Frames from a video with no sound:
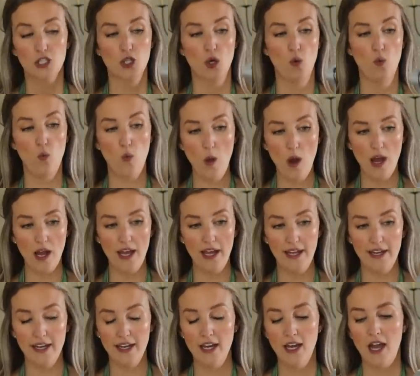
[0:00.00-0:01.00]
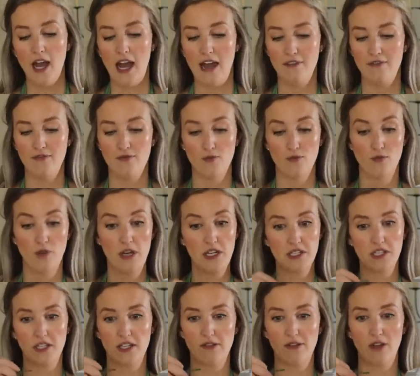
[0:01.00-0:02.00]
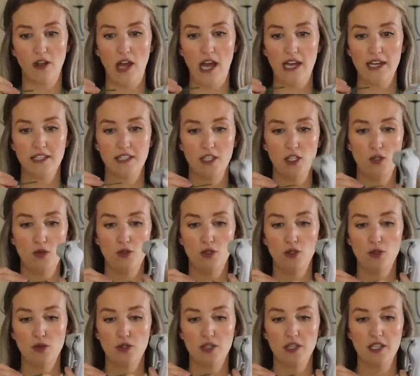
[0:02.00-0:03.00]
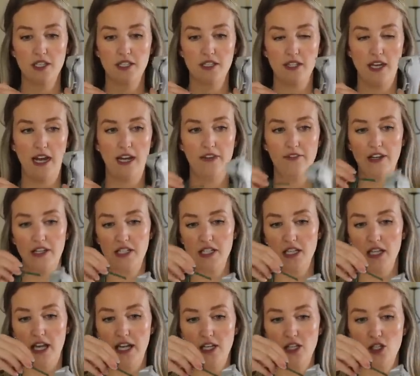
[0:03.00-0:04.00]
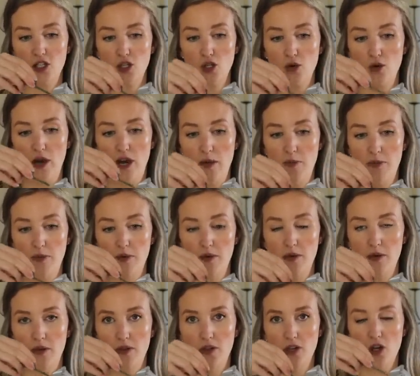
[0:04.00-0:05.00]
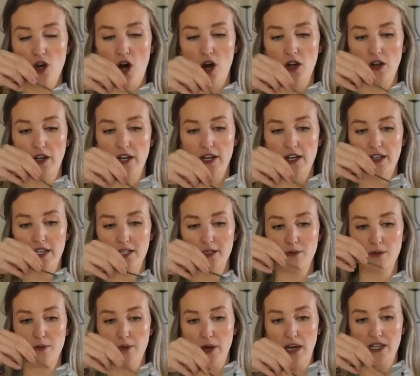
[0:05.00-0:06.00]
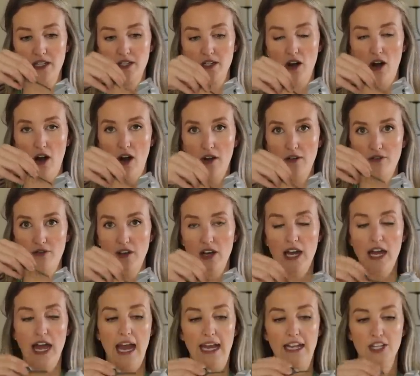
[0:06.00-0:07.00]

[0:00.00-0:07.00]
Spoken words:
So one, I've recently realized that you use this side of it to like scrape the garlic that's been pressed off,